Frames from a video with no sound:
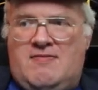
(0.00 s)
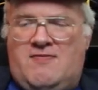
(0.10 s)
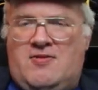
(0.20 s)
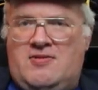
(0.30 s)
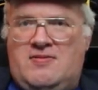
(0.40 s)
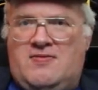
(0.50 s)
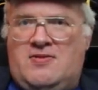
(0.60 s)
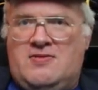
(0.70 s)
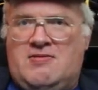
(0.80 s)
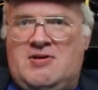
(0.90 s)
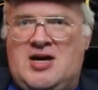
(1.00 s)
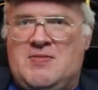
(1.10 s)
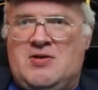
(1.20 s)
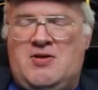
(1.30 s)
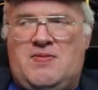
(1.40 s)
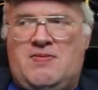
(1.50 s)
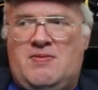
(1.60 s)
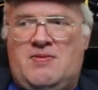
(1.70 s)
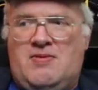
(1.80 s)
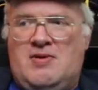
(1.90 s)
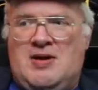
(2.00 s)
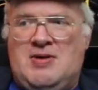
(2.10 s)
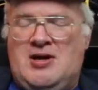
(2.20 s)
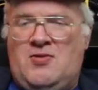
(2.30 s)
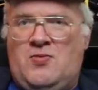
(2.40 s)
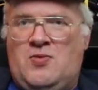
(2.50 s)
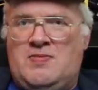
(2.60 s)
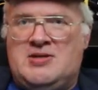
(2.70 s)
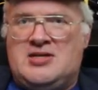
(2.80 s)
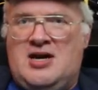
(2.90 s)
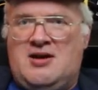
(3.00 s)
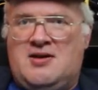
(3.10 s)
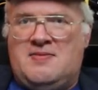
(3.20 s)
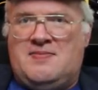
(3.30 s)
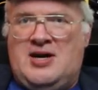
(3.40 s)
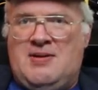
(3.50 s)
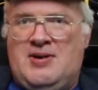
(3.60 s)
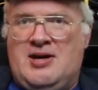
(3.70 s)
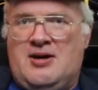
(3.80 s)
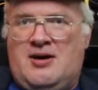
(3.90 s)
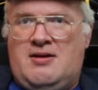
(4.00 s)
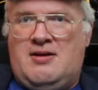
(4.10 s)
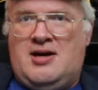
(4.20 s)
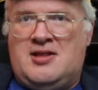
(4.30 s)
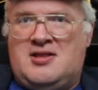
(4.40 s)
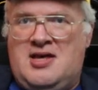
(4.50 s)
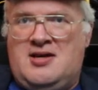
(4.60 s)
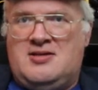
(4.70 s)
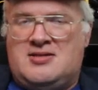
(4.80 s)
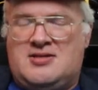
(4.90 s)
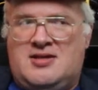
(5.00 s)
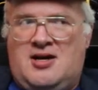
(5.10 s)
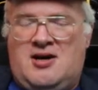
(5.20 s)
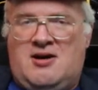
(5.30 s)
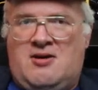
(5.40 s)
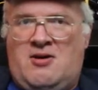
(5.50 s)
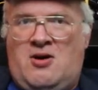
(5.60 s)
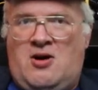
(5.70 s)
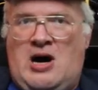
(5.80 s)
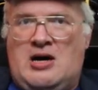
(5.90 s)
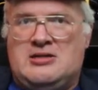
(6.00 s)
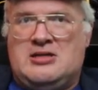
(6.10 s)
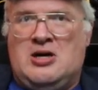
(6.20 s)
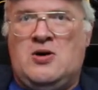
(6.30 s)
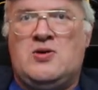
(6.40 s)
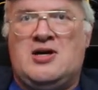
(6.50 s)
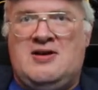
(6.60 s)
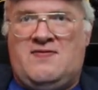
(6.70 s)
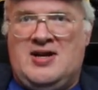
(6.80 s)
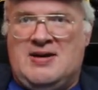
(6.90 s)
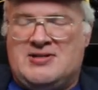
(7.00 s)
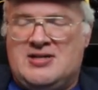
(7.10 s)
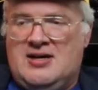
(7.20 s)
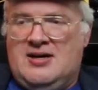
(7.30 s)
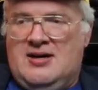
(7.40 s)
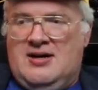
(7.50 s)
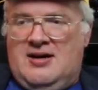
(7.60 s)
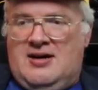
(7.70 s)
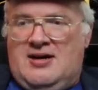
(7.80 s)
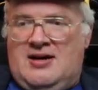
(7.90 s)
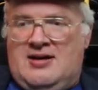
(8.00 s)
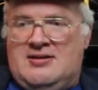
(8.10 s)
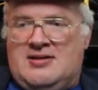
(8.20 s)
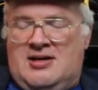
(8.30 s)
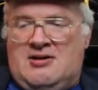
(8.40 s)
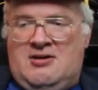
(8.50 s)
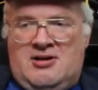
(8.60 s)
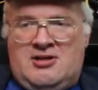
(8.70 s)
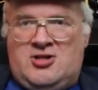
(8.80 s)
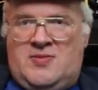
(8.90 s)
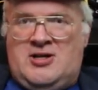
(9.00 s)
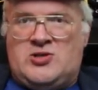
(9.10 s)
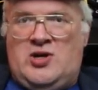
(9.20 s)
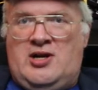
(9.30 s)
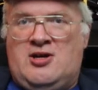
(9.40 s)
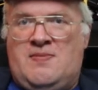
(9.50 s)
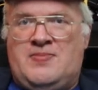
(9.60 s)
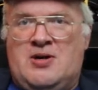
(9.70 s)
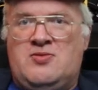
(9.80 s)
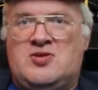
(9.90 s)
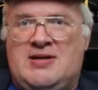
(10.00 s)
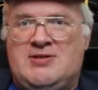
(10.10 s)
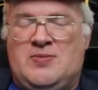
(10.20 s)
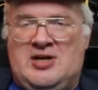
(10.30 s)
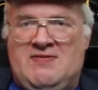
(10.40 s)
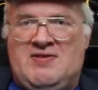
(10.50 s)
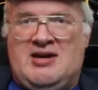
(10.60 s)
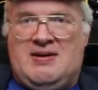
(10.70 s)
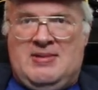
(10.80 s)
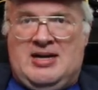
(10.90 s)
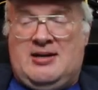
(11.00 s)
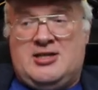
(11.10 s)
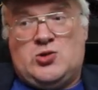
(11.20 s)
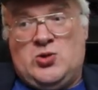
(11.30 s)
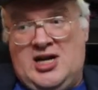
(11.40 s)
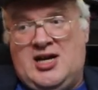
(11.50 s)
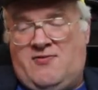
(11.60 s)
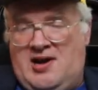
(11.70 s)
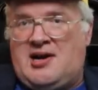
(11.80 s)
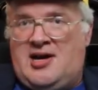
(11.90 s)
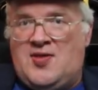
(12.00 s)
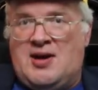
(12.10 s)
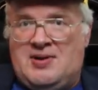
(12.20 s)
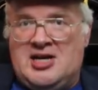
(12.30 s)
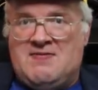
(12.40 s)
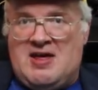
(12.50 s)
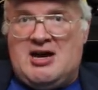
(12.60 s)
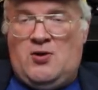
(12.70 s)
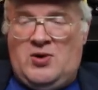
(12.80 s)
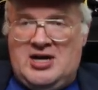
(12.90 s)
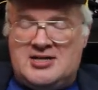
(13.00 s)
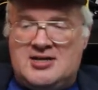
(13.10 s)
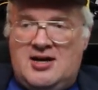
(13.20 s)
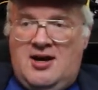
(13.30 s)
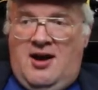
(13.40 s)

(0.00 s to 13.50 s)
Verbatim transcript: Four, four, three game group. I mean, one mistake by a big gun, and things are totally flipped. And like you look at Germany, Australia, they're both teams who believe they can medal. Australia, frankly, I think believe they can win it.